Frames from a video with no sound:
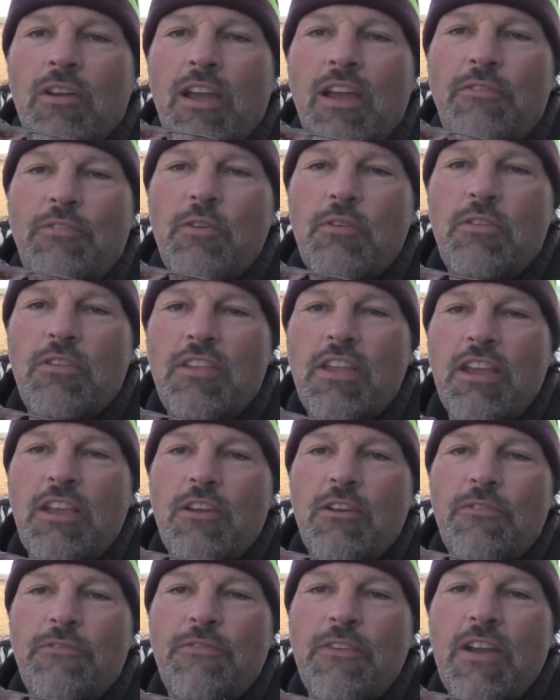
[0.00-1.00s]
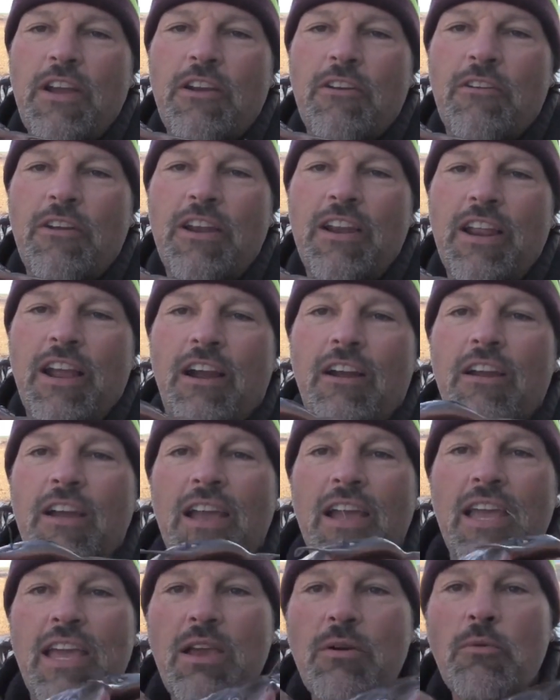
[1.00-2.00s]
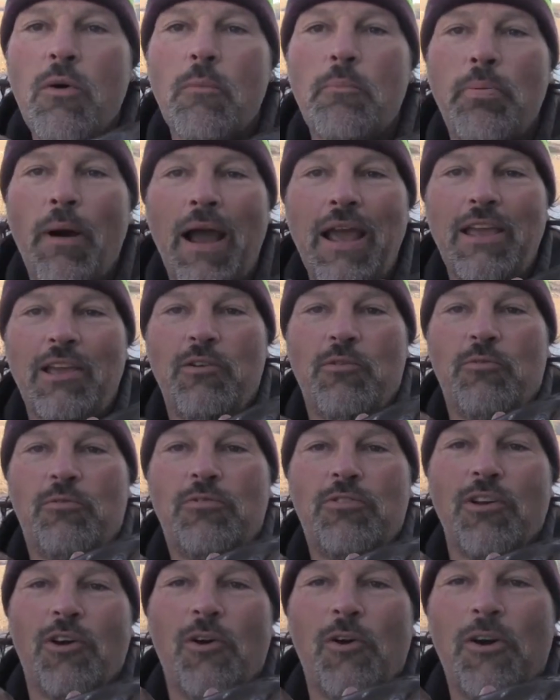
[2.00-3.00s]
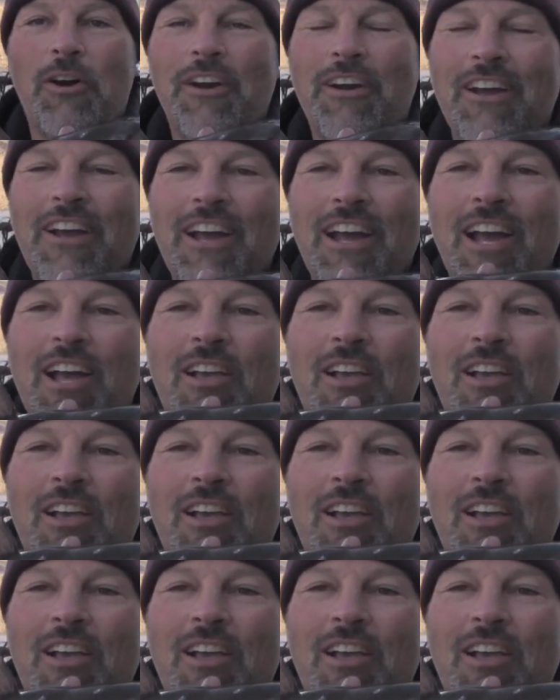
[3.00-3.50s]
If you stick your finger in there, he will bite you. So